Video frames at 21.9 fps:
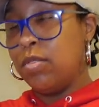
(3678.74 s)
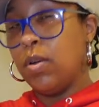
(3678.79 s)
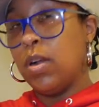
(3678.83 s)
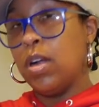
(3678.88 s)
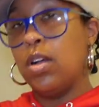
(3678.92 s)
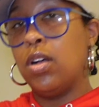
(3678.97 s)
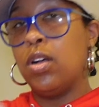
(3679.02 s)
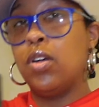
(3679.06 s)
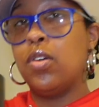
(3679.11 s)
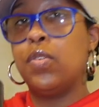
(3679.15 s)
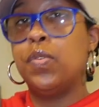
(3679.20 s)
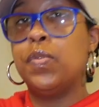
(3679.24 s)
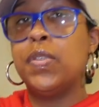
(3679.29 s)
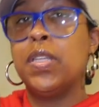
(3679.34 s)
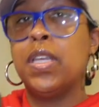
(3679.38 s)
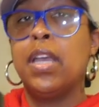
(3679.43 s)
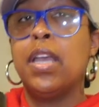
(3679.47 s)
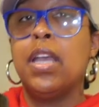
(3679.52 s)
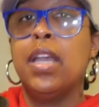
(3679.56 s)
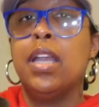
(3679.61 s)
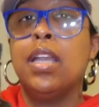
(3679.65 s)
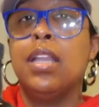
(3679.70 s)
Groves.
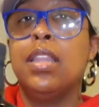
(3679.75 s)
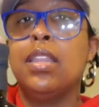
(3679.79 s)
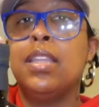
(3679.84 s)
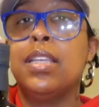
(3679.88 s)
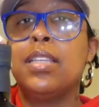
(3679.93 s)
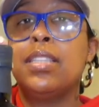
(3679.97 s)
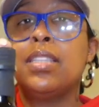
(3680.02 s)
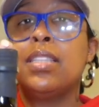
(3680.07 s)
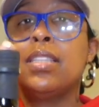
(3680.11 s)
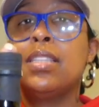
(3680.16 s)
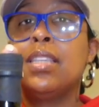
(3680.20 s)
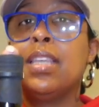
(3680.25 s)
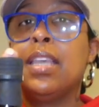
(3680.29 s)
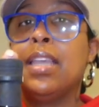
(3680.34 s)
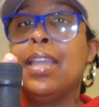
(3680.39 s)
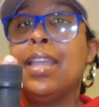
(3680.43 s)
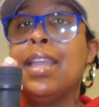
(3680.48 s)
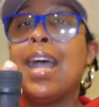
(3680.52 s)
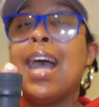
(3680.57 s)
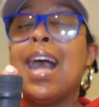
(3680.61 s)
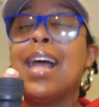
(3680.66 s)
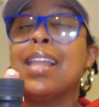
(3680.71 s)
This is
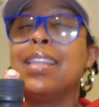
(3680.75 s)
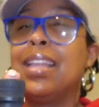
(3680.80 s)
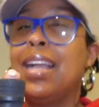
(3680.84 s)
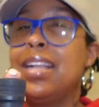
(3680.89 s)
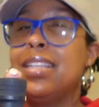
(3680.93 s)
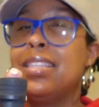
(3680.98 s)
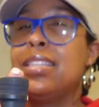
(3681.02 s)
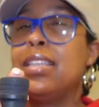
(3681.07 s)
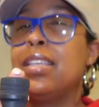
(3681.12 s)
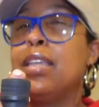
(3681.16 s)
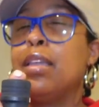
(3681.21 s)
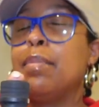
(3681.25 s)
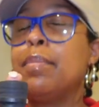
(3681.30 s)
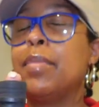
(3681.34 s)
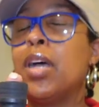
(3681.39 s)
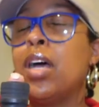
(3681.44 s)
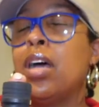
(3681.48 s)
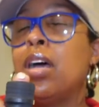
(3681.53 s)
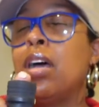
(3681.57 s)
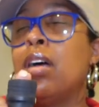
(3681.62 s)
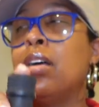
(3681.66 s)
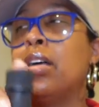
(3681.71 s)
it. I like to get
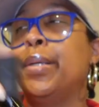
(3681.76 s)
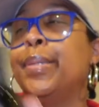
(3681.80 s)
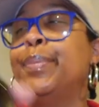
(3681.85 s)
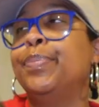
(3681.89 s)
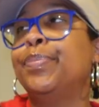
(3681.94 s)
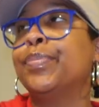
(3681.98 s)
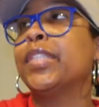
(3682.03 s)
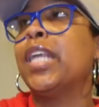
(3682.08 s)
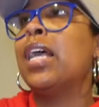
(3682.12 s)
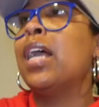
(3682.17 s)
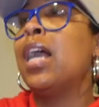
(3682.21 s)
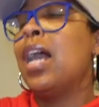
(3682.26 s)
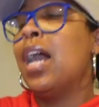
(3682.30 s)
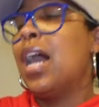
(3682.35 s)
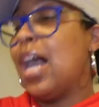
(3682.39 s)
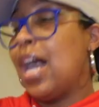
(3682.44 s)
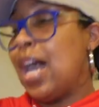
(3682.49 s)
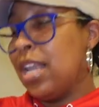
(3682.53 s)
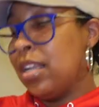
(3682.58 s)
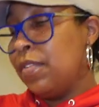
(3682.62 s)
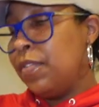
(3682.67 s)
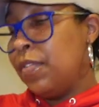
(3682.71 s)
my um
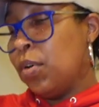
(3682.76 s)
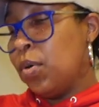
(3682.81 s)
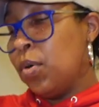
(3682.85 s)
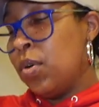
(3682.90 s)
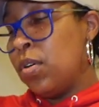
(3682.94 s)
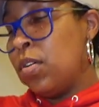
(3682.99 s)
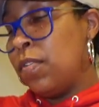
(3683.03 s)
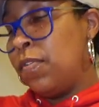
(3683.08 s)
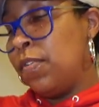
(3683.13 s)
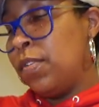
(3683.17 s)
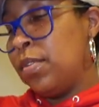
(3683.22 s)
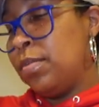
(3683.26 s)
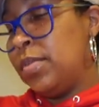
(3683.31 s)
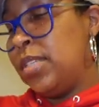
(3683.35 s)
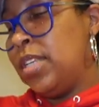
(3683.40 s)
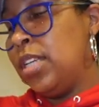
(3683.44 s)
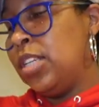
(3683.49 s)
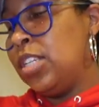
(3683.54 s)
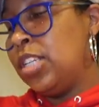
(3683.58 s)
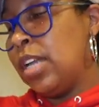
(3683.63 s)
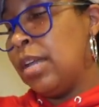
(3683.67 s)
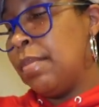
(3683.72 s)
olive oil from
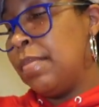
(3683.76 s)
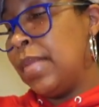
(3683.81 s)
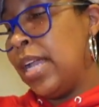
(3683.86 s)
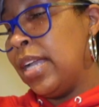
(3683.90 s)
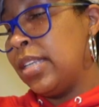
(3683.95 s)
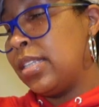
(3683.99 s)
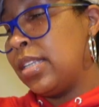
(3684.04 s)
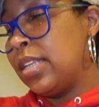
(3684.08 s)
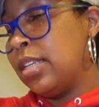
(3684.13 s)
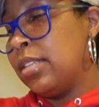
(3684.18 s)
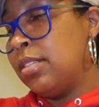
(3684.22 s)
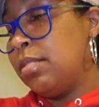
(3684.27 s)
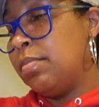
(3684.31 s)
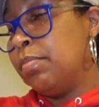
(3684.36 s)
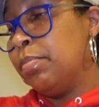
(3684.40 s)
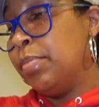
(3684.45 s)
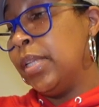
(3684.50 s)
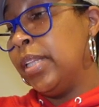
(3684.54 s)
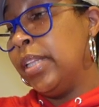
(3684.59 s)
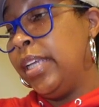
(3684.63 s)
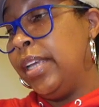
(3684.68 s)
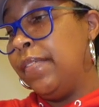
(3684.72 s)
T J Maxx, because
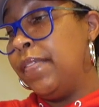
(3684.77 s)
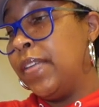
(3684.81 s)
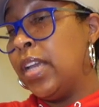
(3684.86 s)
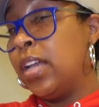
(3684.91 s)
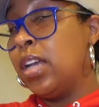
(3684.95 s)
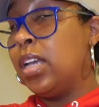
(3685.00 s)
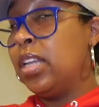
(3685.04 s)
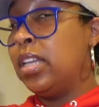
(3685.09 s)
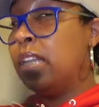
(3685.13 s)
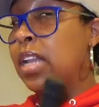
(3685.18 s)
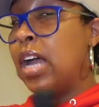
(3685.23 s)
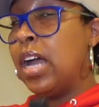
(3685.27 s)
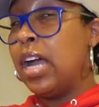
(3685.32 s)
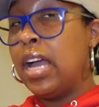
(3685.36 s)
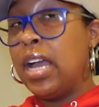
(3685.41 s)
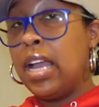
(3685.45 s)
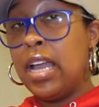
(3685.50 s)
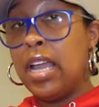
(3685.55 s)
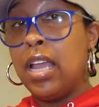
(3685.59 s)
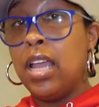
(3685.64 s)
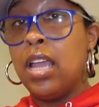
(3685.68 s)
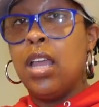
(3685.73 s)
believe it or
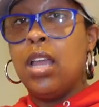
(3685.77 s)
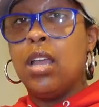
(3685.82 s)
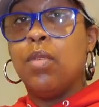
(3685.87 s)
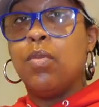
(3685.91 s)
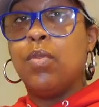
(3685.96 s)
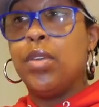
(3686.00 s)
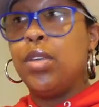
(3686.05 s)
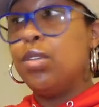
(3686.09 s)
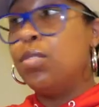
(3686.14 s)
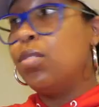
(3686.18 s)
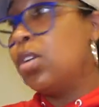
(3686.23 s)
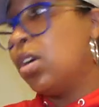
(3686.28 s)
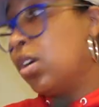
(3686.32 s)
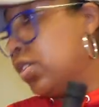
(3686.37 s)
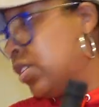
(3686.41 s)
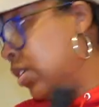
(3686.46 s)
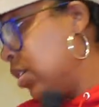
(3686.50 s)
not, when you go